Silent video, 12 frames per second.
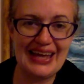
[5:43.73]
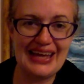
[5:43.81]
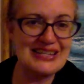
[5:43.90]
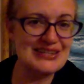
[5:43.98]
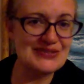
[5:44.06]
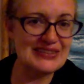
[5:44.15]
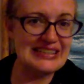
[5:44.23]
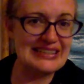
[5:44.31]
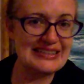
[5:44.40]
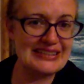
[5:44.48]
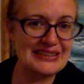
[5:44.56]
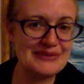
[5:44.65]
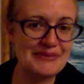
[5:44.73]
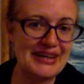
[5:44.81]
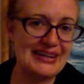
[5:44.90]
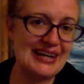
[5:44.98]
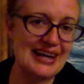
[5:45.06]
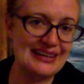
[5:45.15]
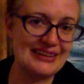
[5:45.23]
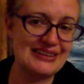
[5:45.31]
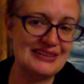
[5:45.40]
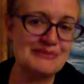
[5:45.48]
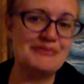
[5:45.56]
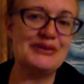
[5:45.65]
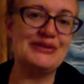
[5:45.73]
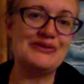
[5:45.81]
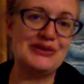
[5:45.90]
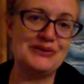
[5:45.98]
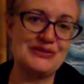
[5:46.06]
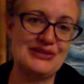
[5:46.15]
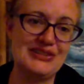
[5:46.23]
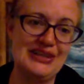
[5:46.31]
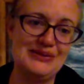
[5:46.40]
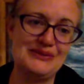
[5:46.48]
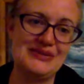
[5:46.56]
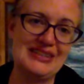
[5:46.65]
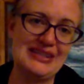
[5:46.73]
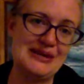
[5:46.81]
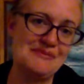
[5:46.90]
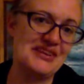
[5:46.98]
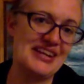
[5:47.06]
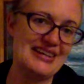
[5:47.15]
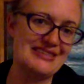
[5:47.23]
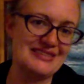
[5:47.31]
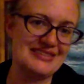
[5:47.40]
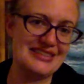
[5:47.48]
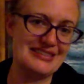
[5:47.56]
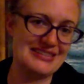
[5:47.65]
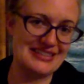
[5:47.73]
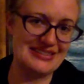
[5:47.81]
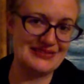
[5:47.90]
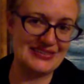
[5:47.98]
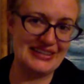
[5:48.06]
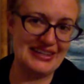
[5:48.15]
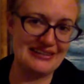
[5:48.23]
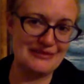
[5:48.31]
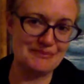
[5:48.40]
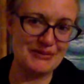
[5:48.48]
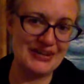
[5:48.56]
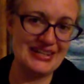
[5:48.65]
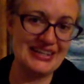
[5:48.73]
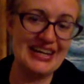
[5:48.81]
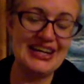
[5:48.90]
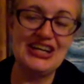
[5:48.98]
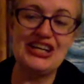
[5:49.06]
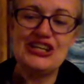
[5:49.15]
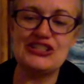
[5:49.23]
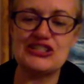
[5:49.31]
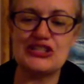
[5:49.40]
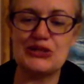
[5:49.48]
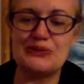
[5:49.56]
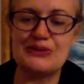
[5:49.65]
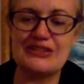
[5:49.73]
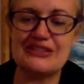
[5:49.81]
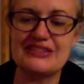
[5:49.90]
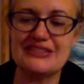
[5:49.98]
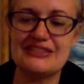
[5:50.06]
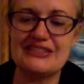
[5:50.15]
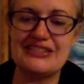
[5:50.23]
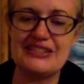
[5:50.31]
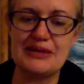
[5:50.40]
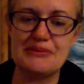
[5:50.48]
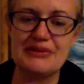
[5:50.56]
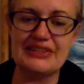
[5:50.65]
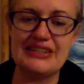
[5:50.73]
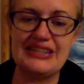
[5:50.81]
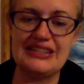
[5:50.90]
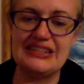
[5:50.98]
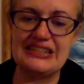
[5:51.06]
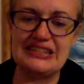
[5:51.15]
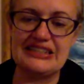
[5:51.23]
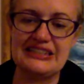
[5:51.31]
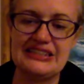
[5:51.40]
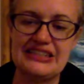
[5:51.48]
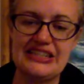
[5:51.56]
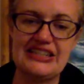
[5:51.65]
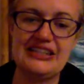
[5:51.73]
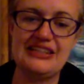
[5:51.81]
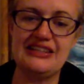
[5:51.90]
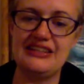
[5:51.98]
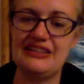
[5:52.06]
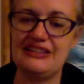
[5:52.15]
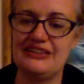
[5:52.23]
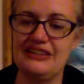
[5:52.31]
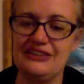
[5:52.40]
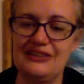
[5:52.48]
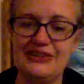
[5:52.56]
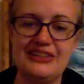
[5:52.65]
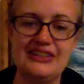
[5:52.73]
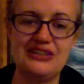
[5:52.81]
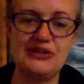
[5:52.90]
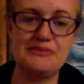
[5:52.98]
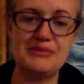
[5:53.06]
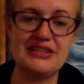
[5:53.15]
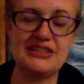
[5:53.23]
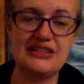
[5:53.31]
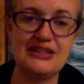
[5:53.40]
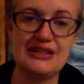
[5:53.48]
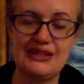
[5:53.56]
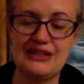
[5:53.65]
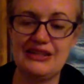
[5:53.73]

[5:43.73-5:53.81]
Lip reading: I didn't really need another black highlighter, but if I was going to get one, I'm glad it's at least a really nice brand. So this is double-ended. I'll go ahead and open it.